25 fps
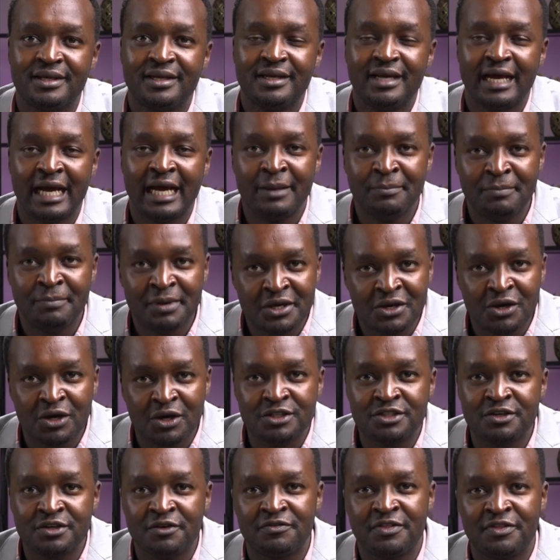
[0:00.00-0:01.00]
And because
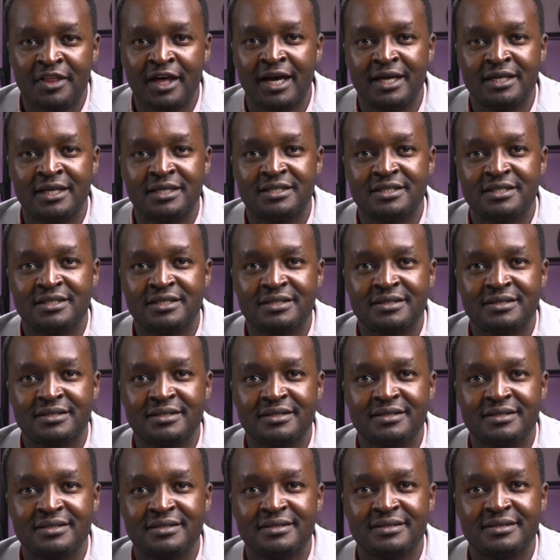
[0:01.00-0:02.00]
of that,
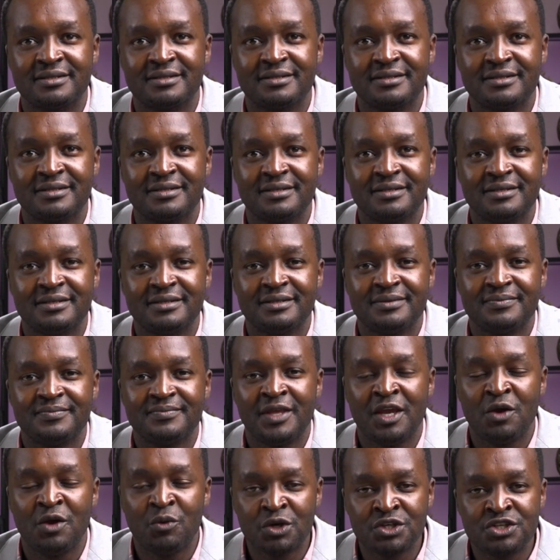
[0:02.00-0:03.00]
he
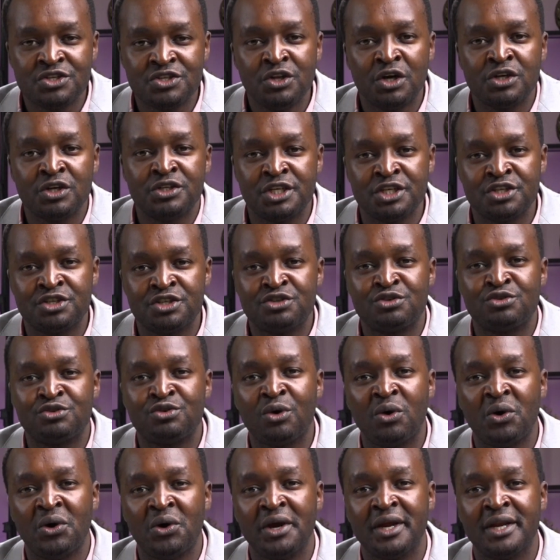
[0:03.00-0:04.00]
was not
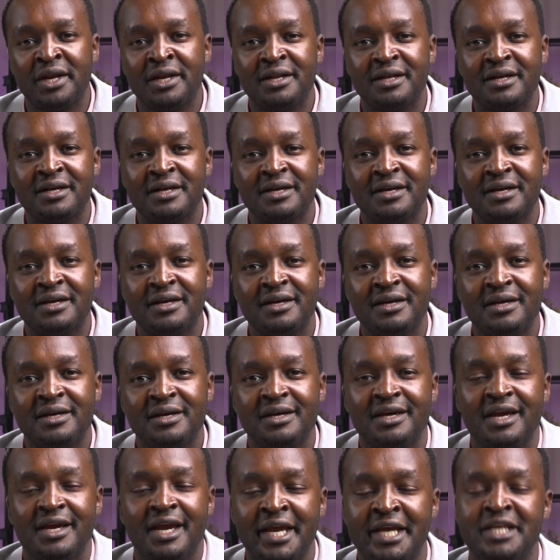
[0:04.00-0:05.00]
destroyed
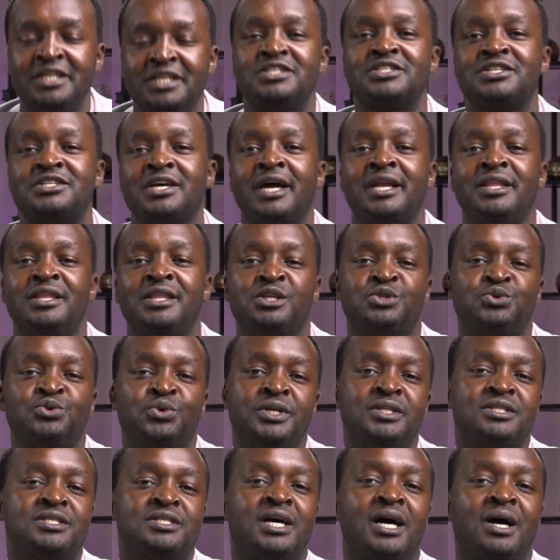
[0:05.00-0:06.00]
inside the Twin
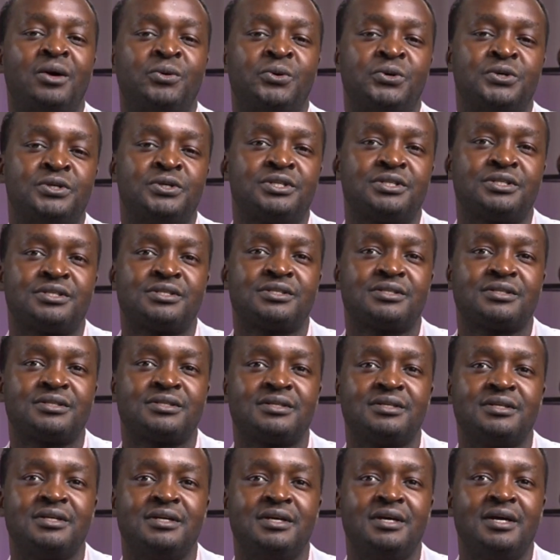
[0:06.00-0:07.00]
Towers.
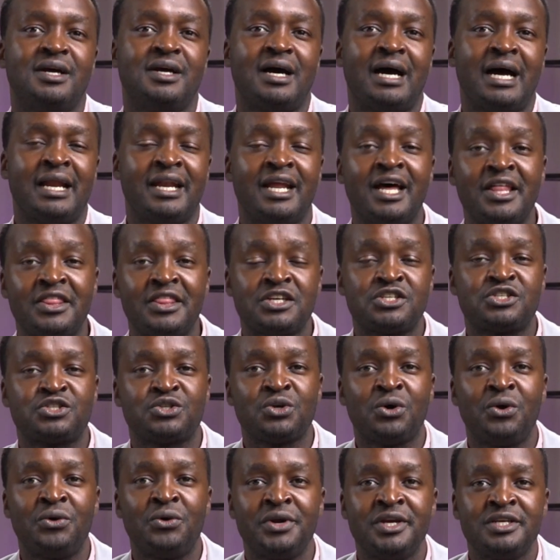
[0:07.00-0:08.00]
Another
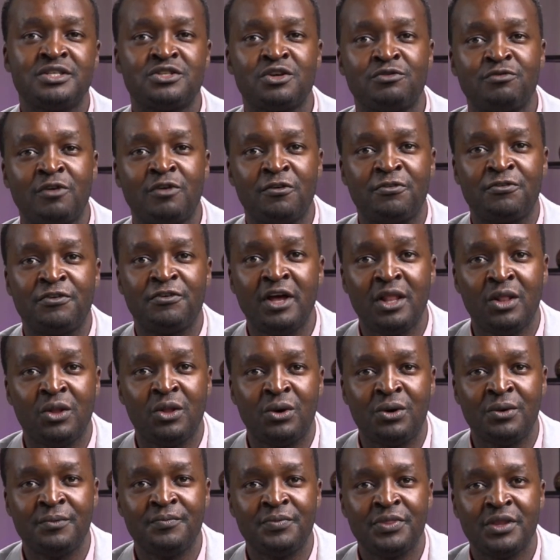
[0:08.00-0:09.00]
story is of a
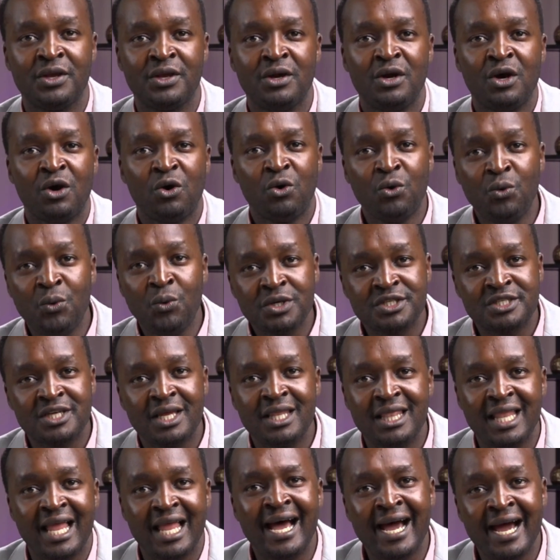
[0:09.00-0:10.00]
fellow who was
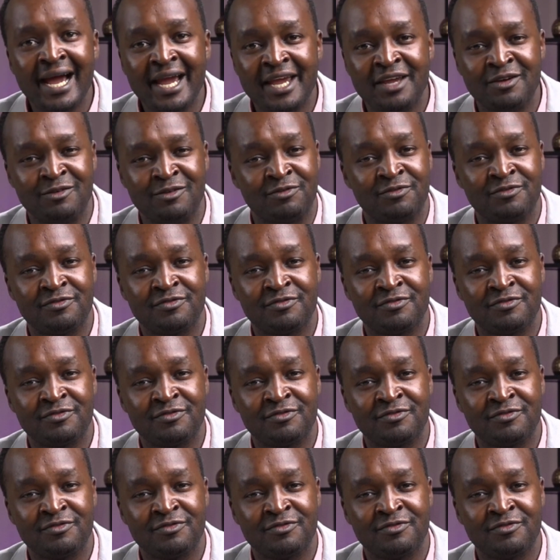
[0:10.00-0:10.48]
alive